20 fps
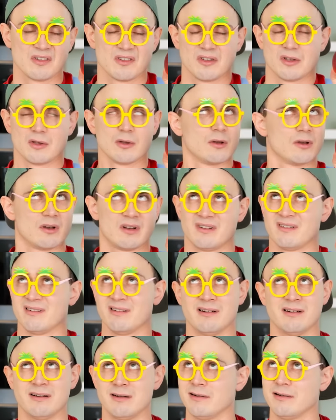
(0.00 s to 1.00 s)
get this over
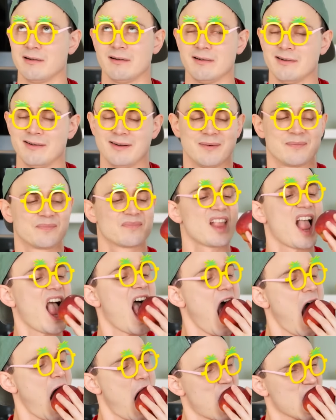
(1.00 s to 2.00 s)
with. I can't
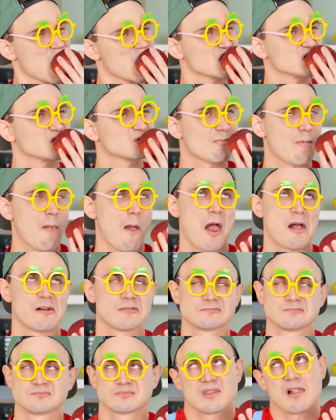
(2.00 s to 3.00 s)
believe it's pumpkin.
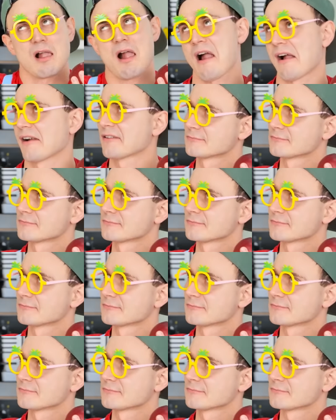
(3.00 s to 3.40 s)
Blech.